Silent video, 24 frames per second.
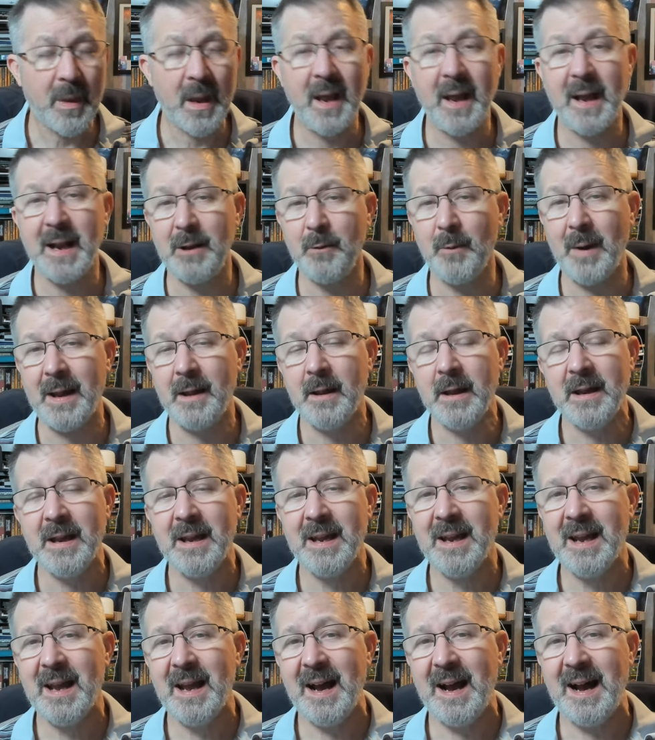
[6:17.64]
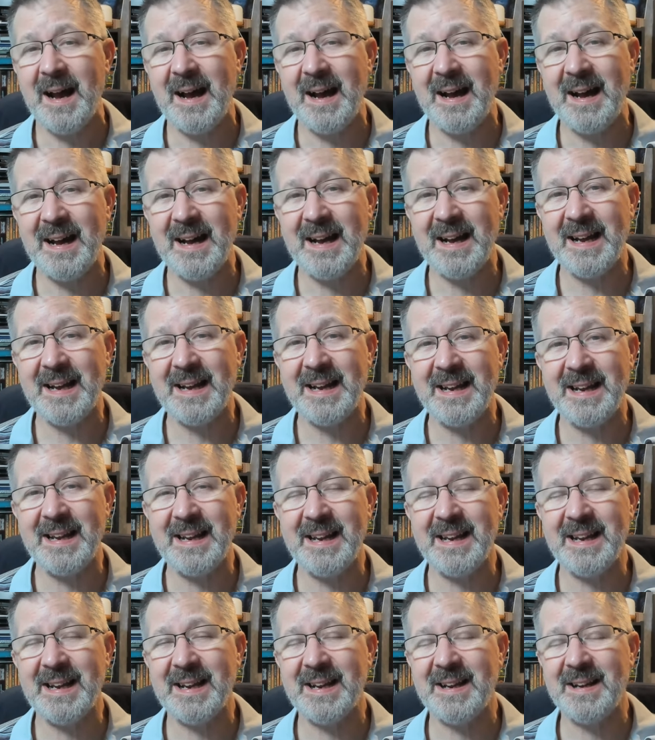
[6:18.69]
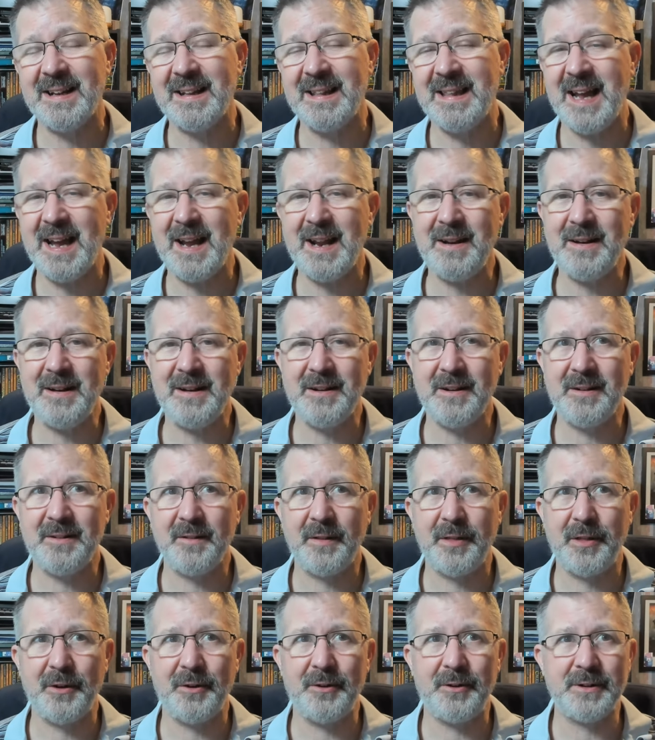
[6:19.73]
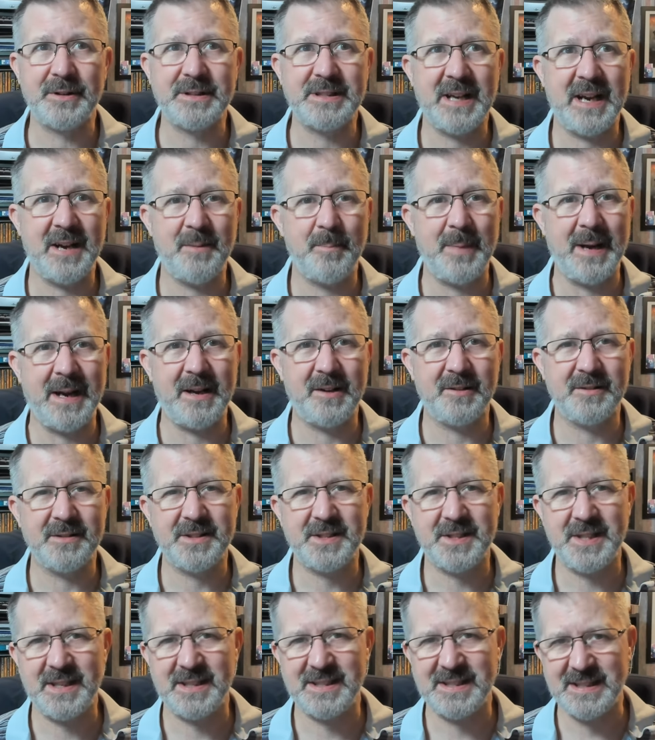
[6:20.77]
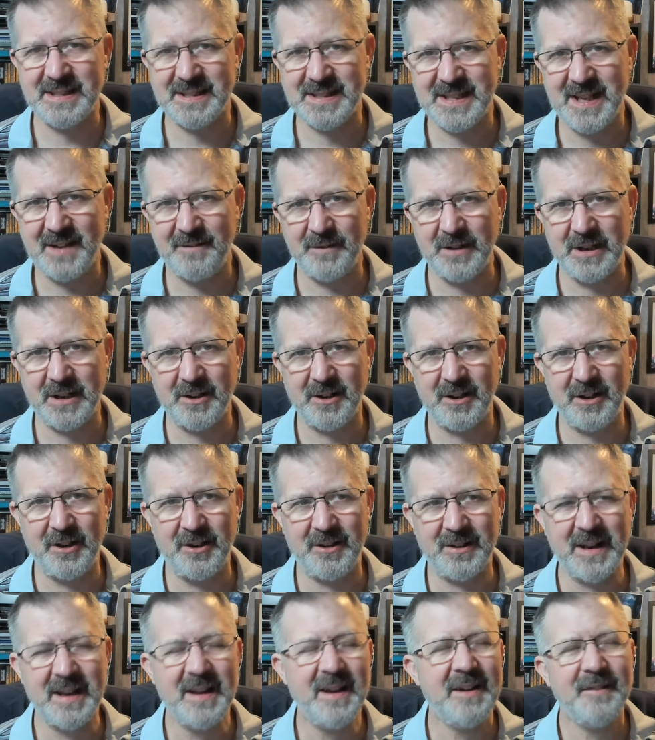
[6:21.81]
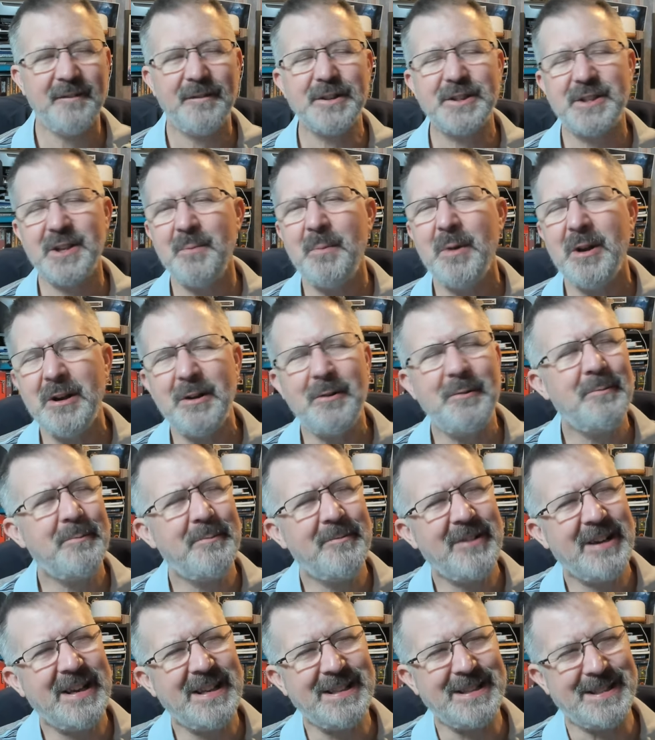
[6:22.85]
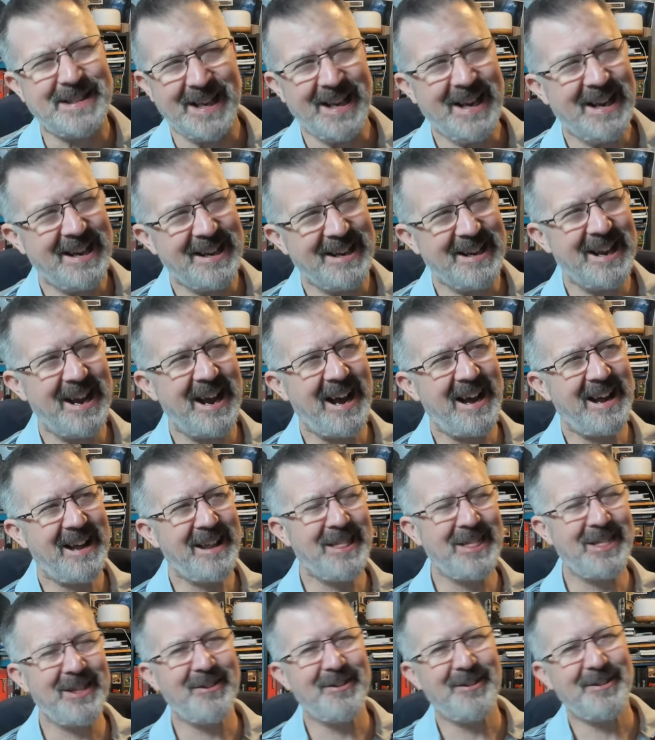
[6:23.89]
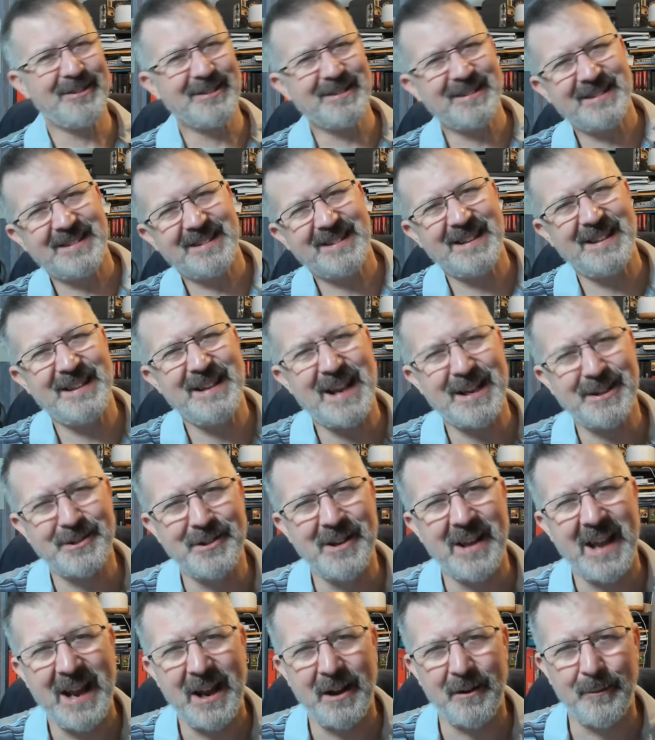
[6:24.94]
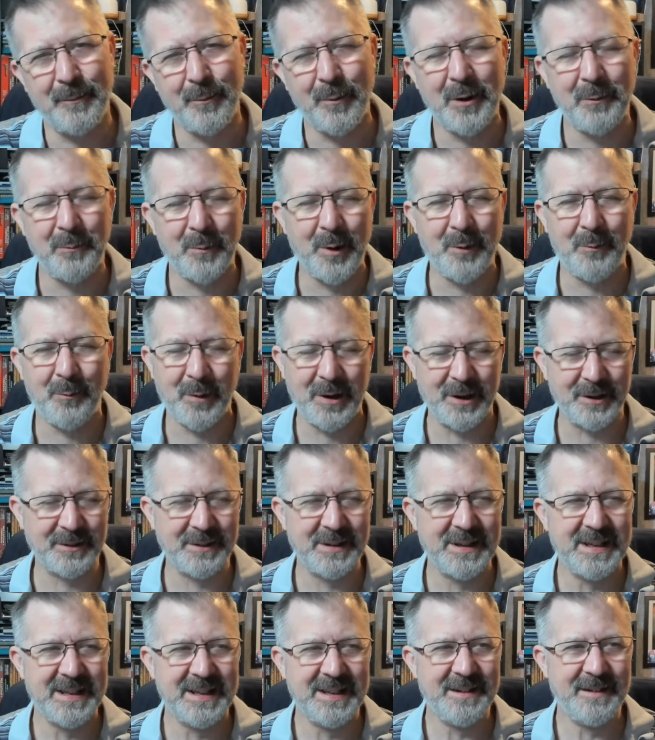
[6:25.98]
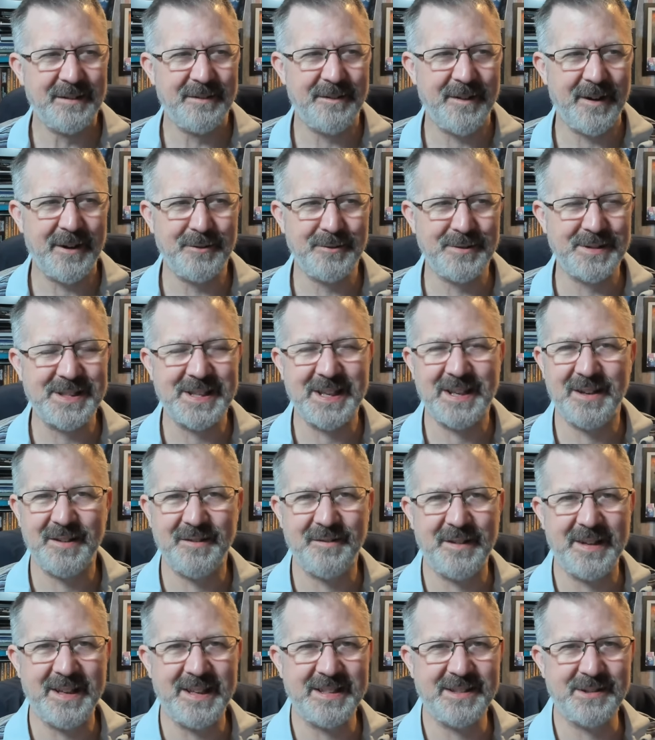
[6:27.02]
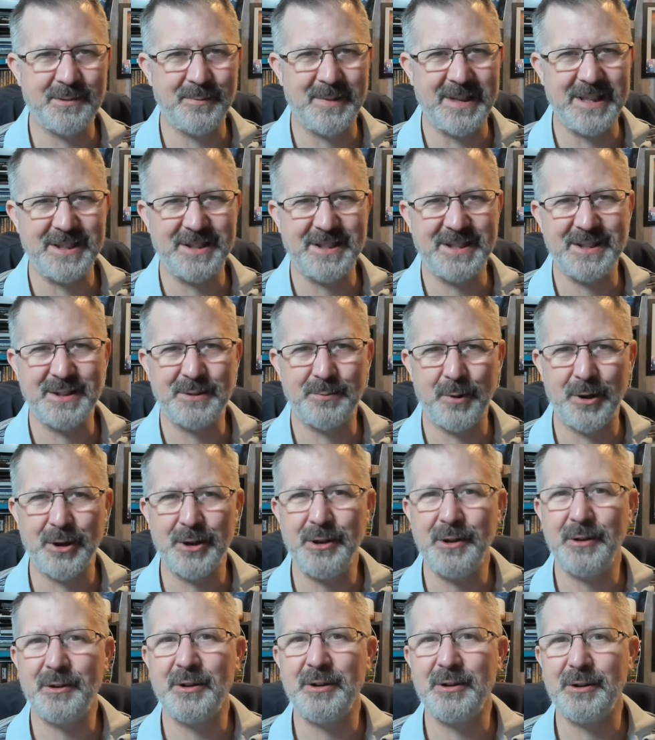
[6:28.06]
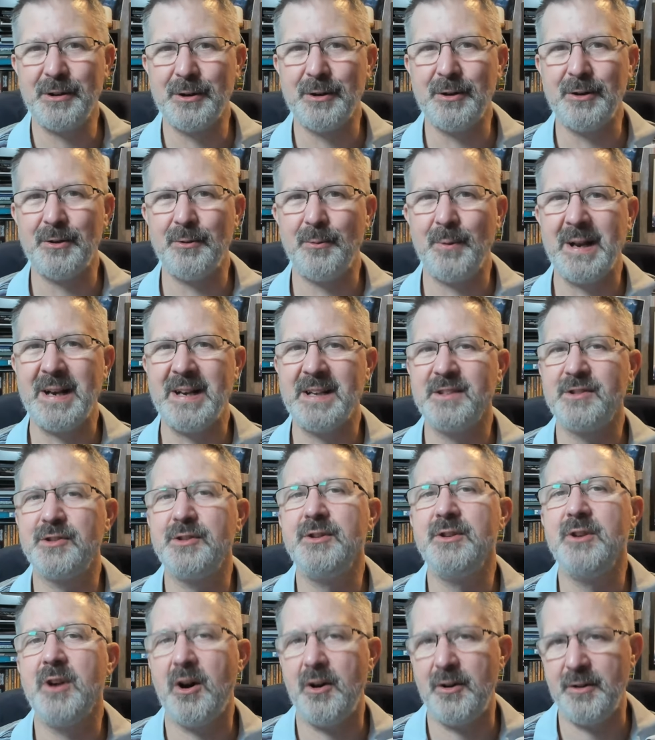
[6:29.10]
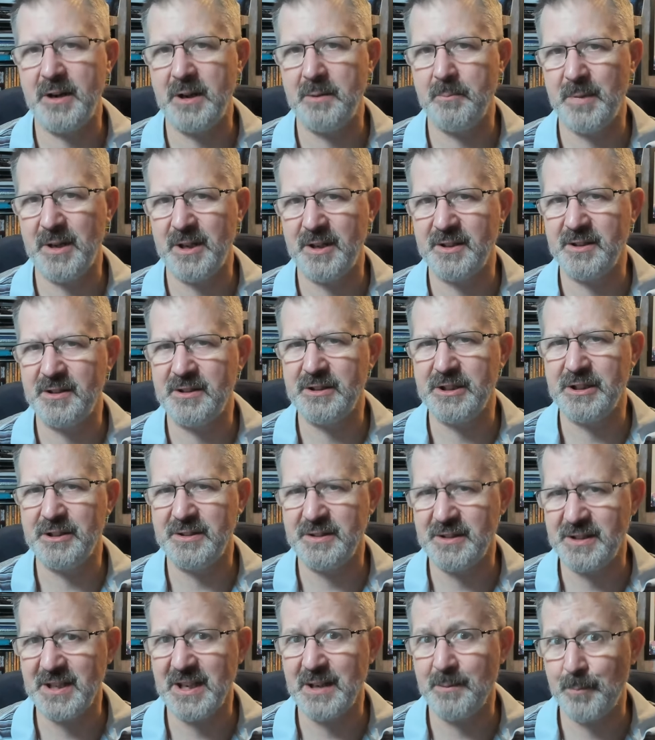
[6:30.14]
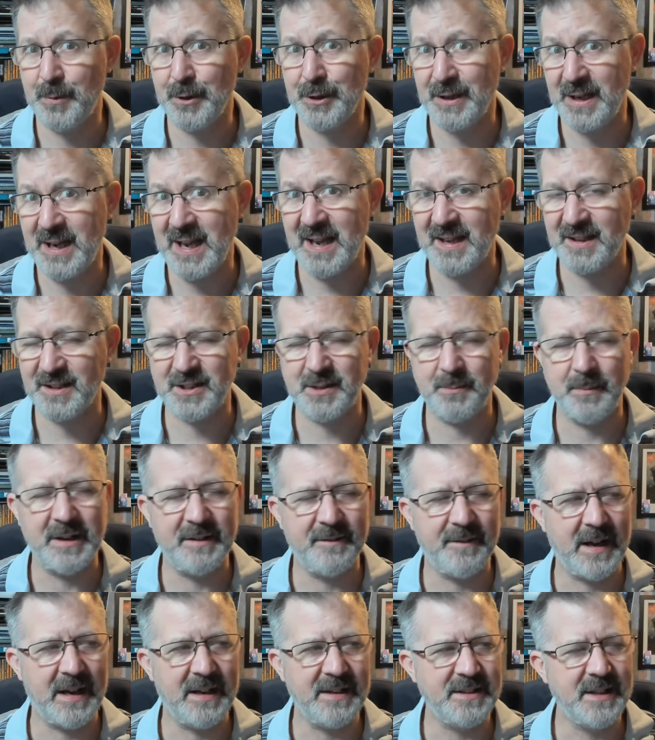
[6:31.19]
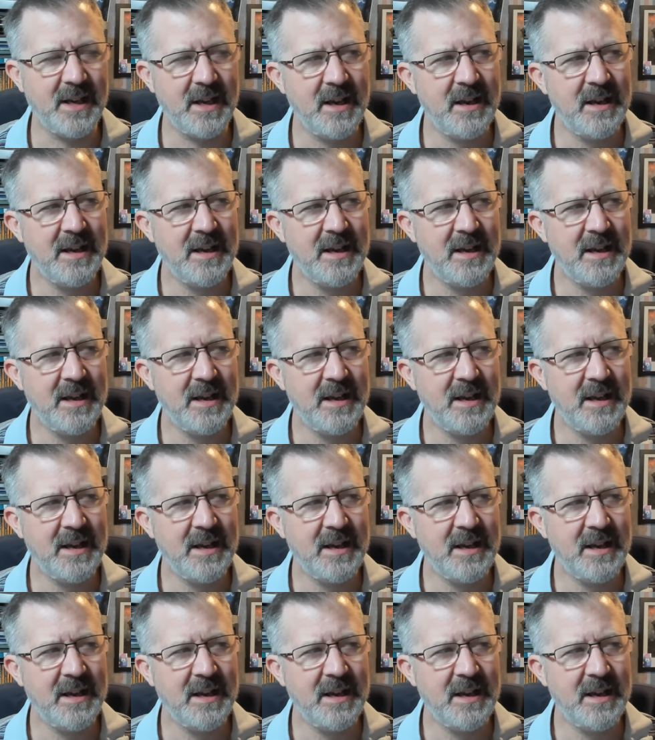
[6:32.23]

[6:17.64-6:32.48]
Anyway, I then thought about six and seven o'clock. For some unknown reason, I thought the National Health 111 phone service, which is what you can call when it's not an emergency but get some advice.